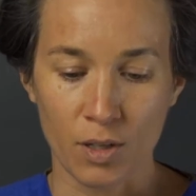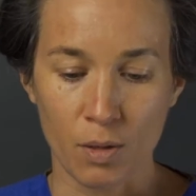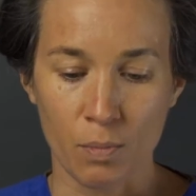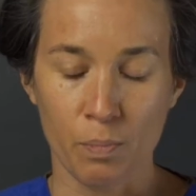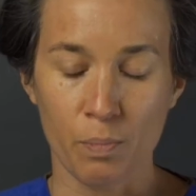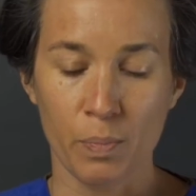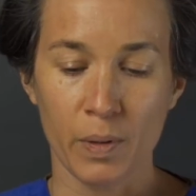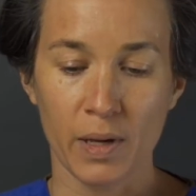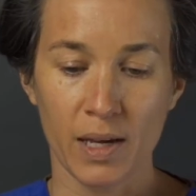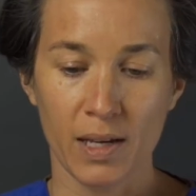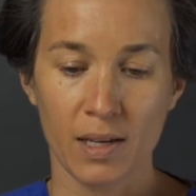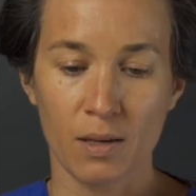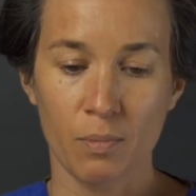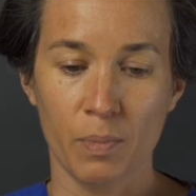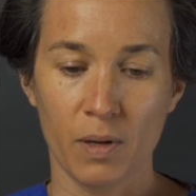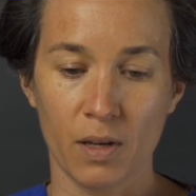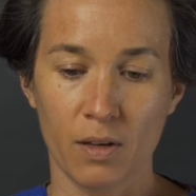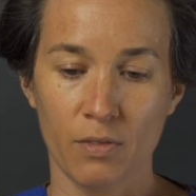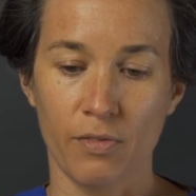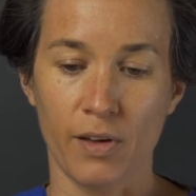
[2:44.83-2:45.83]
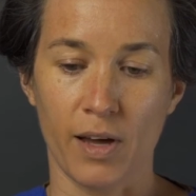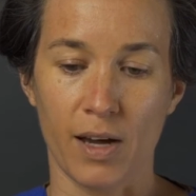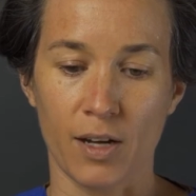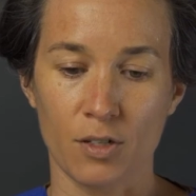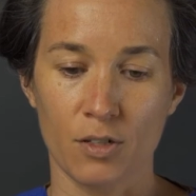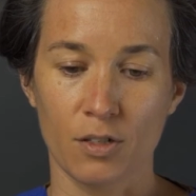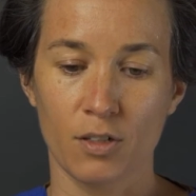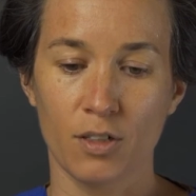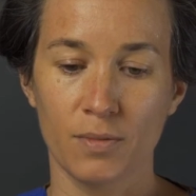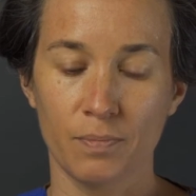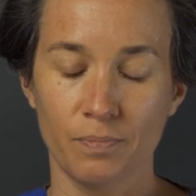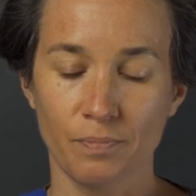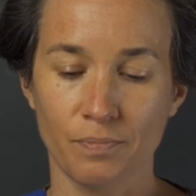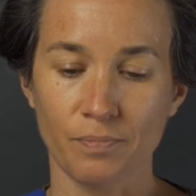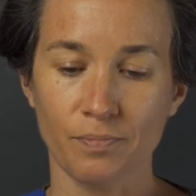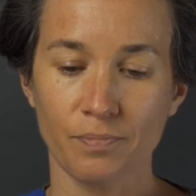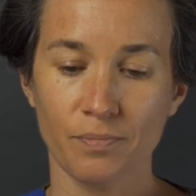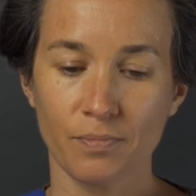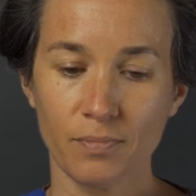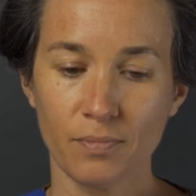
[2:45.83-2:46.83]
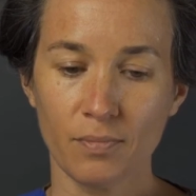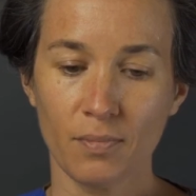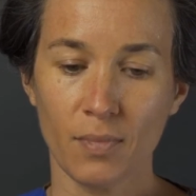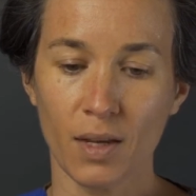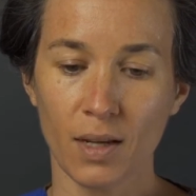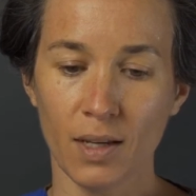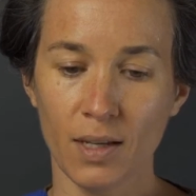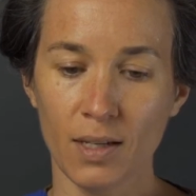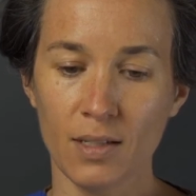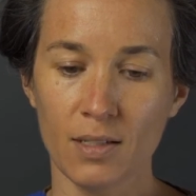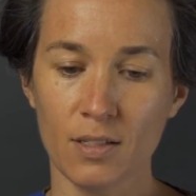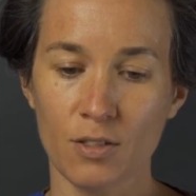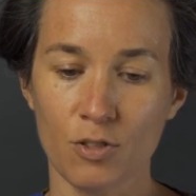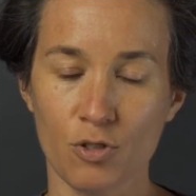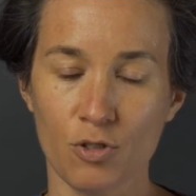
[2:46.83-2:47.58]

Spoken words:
a big factor is